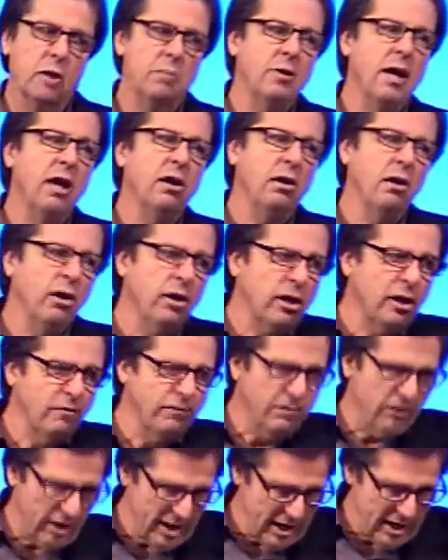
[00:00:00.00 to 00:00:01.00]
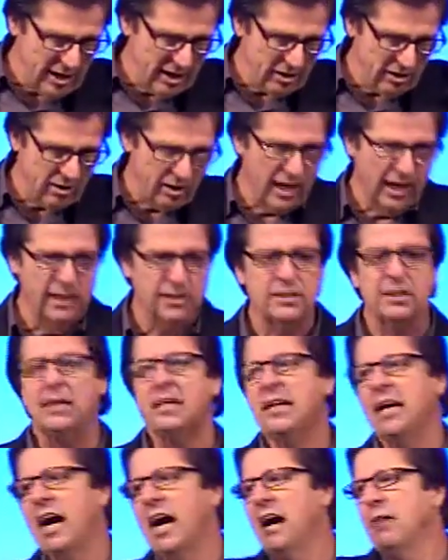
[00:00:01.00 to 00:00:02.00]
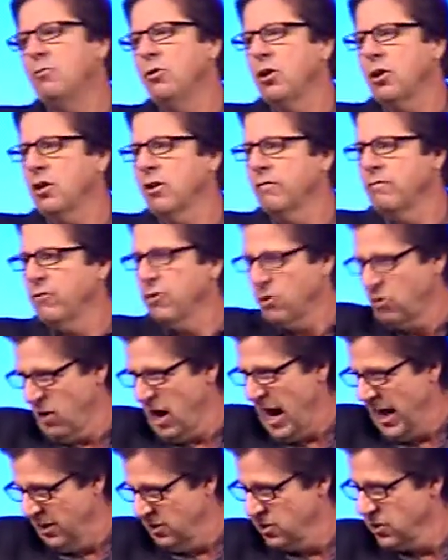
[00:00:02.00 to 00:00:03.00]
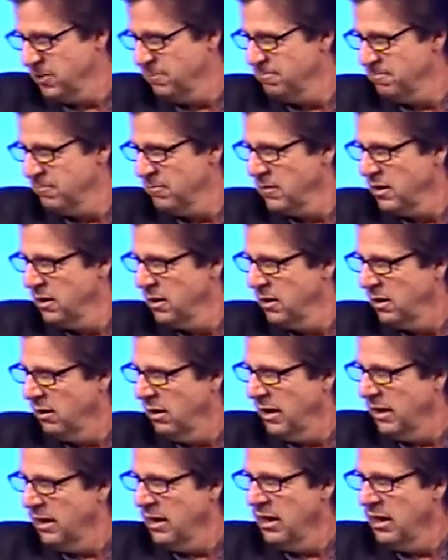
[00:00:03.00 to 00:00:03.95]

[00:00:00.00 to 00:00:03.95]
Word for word: I'm not looking for Antichrist, I'm looking for Christ. All right?